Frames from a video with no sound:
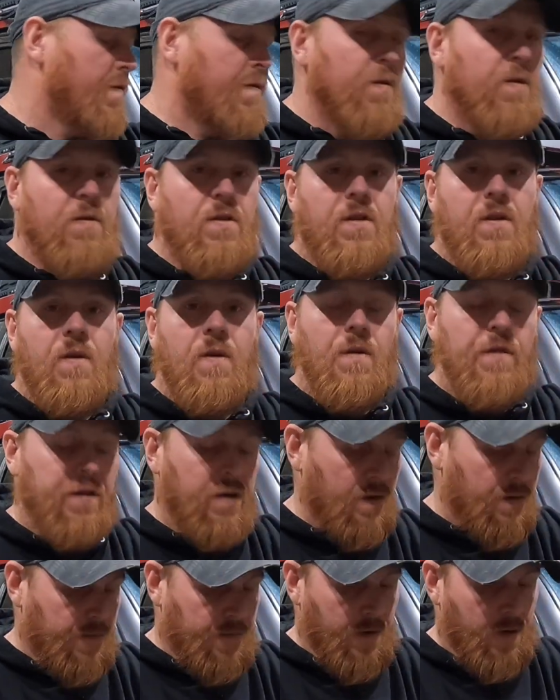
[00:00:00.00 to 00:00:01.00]
to drill the holes
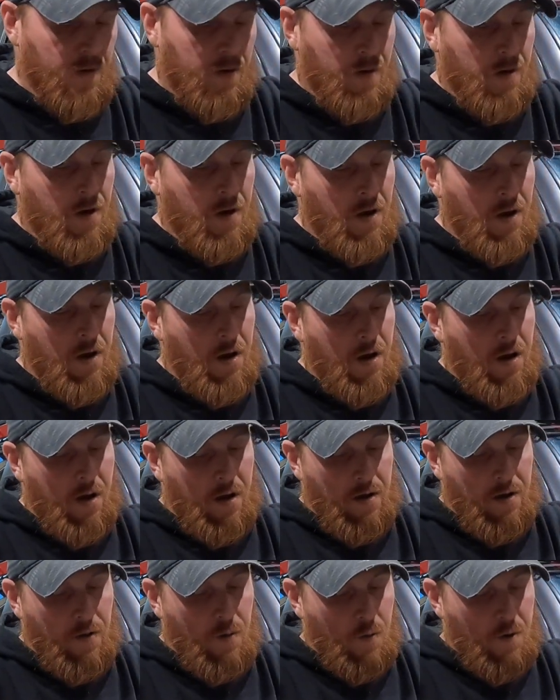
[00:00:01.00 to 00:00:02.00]
in the fender.
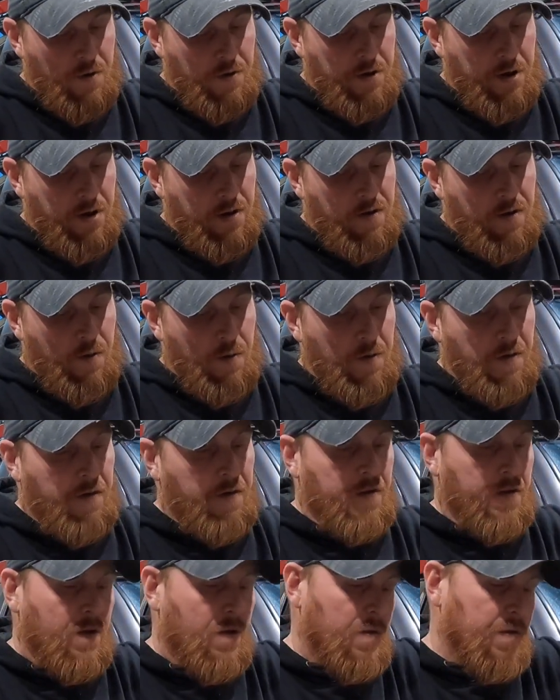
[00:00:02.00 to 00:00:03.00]
You will need to
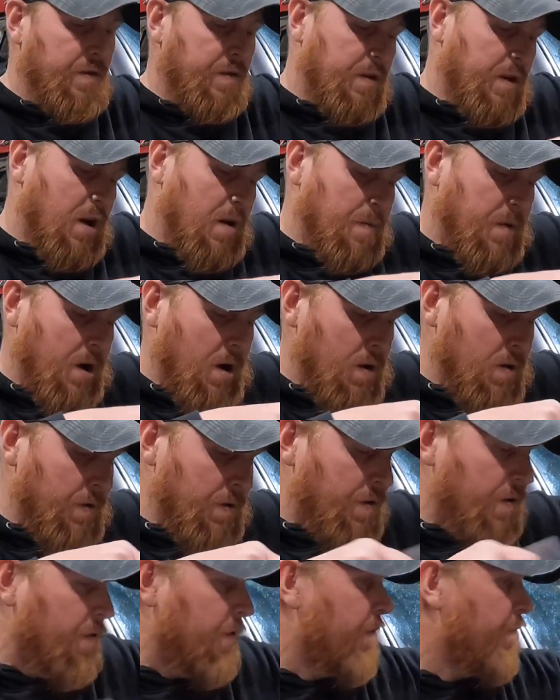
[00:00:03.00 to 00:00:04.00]
install the stop
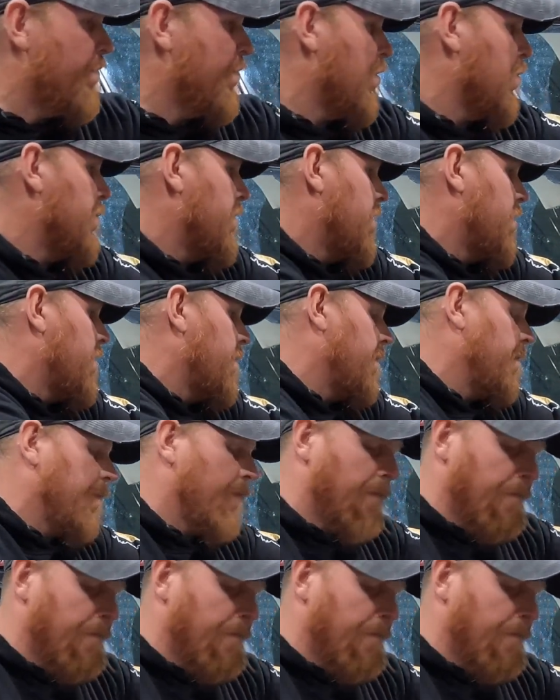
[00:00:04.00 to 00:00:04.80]
collar to the drill bit.